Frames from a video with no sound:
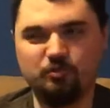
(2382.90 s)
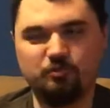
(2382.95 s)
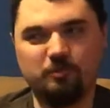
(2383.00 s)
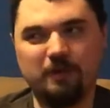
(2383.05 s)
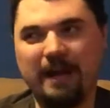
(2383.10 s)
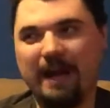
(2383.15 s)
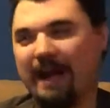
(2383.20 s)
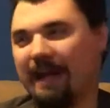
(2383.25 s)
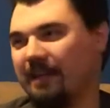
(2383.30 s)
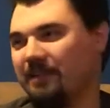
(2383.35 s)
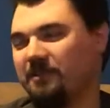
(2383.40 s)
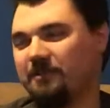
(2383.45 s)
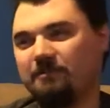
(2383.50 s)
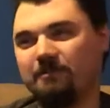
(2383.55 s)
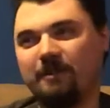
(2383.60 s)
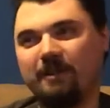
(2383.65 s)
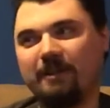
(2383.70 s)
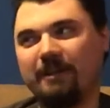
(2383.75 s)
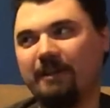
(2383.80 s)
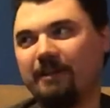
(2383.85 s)
ragged at the
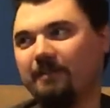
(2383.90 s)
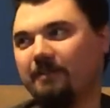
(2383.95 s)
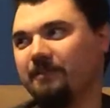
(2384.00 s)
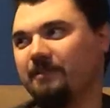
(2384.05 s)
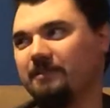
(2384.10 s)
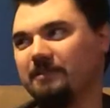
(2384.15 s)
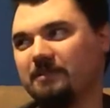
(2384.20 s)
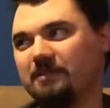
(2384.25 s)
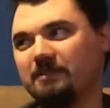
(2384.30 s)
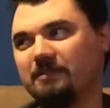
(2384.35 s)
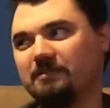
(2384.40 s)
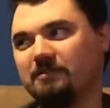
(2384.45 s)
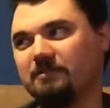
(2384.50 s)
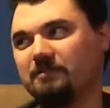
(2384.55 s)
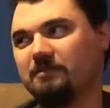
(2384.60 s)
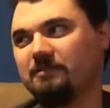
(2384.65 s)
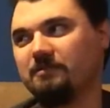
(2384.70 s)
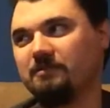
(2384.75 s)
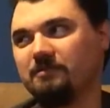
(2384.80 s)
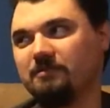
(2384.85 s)
fucking. And then Dom
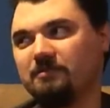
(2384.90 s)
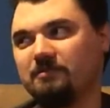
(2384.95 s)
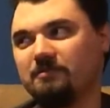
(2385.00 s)
Toretto had